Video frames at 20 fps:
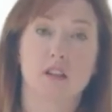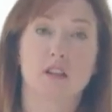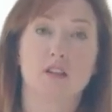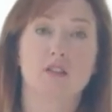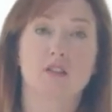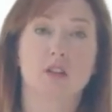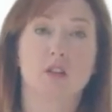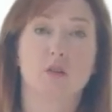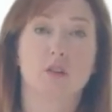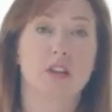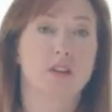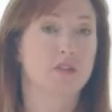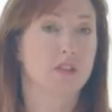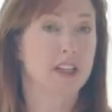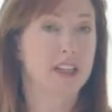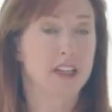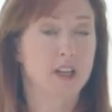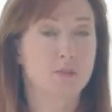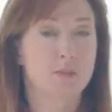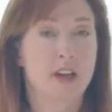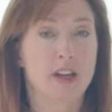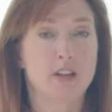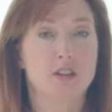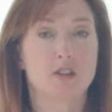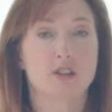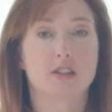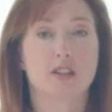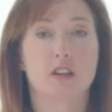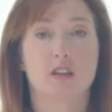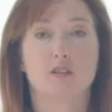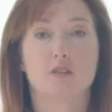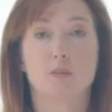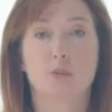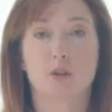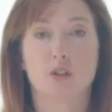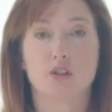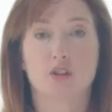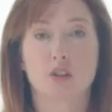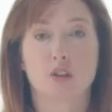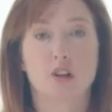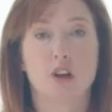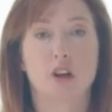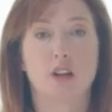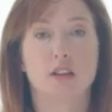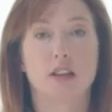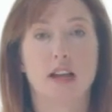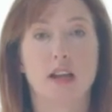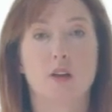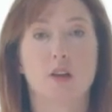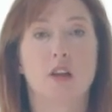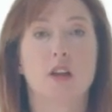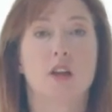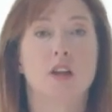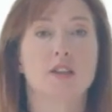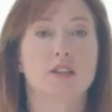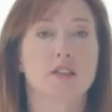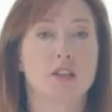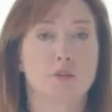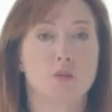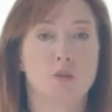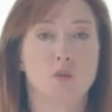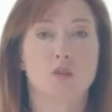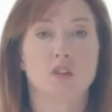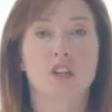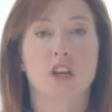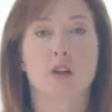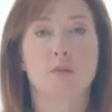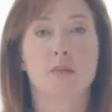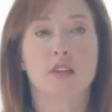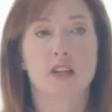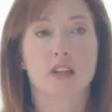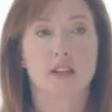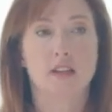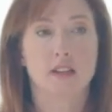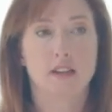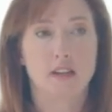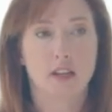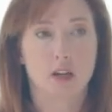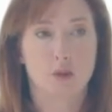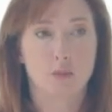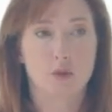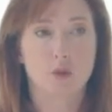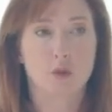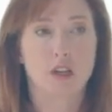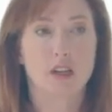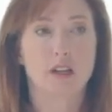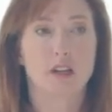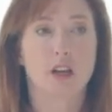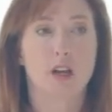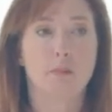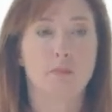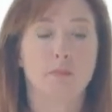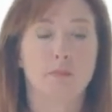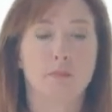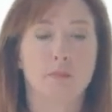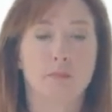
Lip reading: So never get up by yourself. Push your call light. Someone will come in and help you get up.